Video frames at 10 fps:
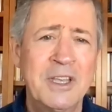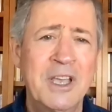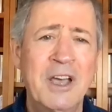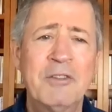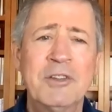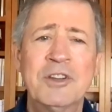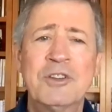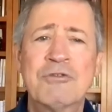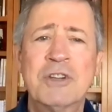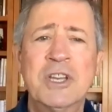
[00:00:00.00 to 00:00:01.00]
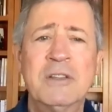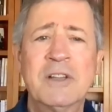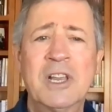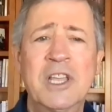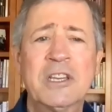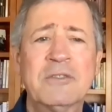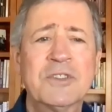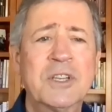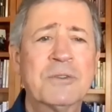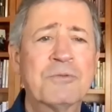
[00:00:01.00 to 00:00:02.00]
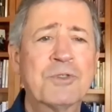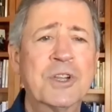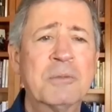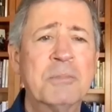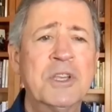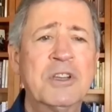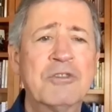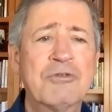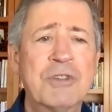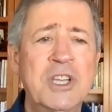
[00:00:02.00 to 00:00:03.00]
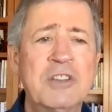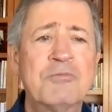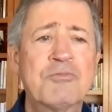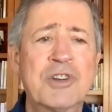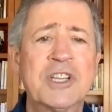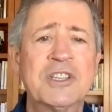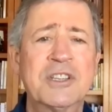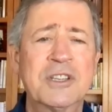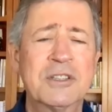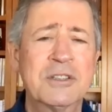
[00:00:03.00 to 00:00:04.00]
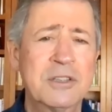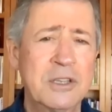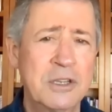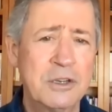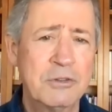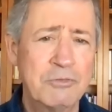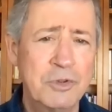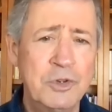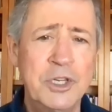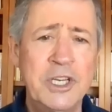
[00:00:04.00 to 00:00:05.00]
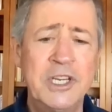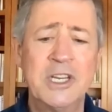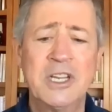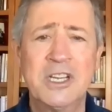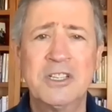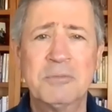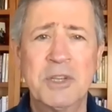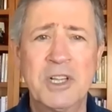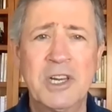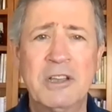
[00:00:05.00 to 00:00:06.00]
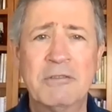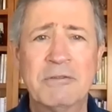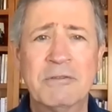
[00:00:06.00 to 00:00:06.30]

How can creative, collective suffering be a creative process rooted in cosmic love?